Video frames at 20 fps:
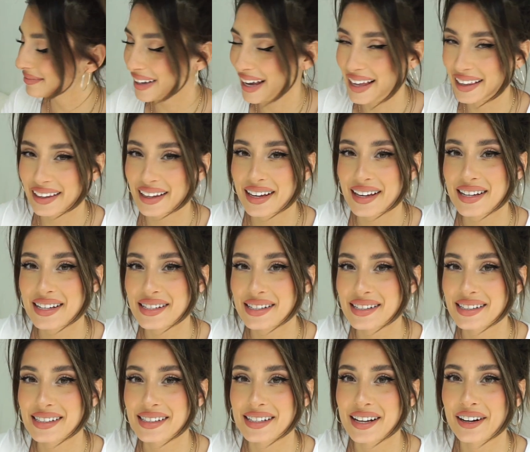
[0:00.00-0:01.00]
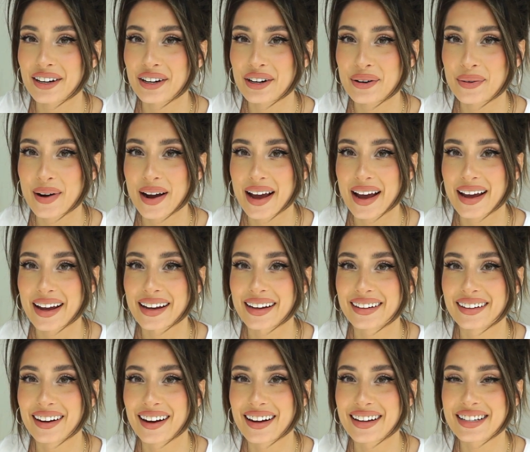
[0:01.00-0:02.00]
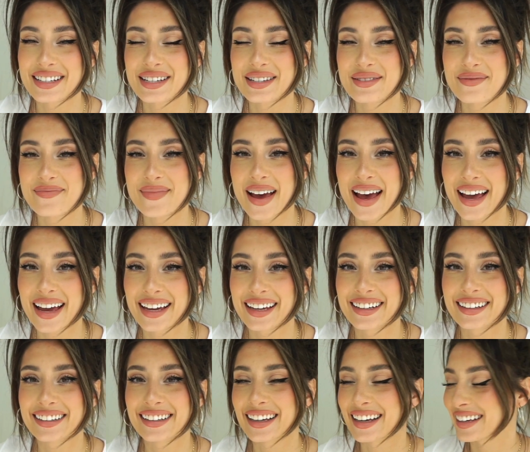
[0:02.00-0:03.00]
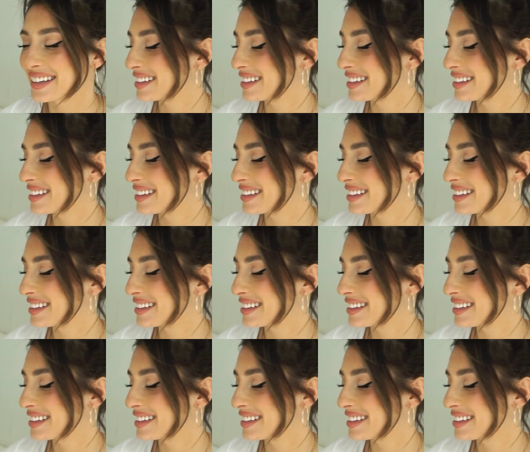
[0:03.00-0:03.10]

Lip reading: Ella snuck her way onto the bed, and